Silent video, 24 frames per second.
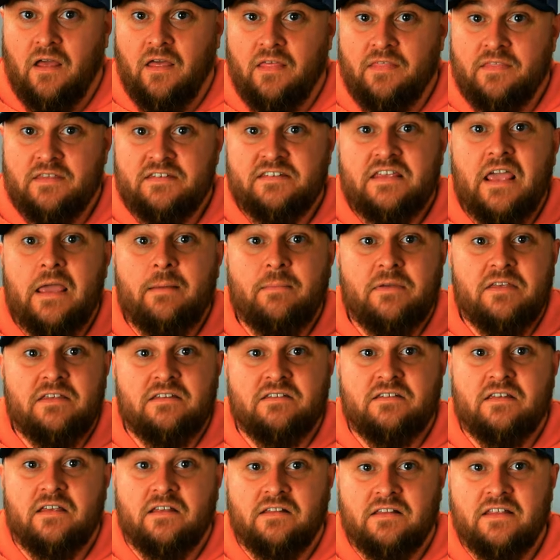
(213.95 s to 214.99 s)
This game
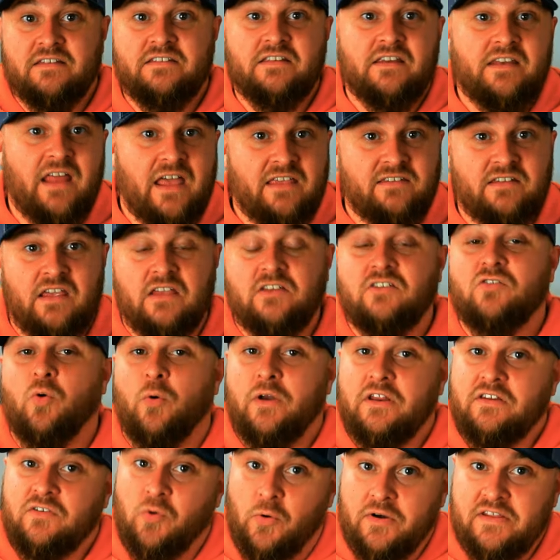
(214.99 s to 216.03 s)
is listed as a
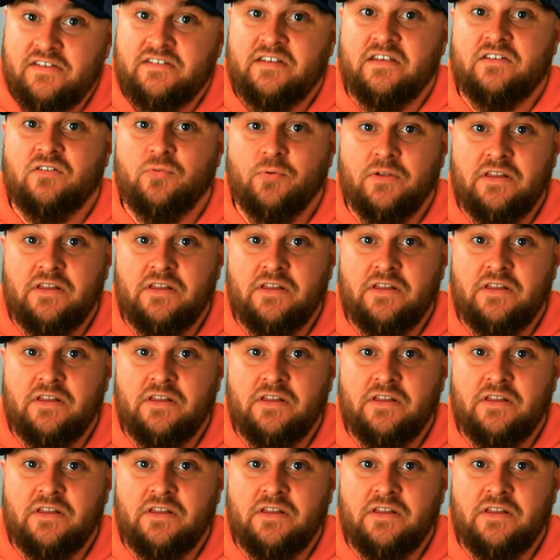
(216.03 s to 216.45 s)
2026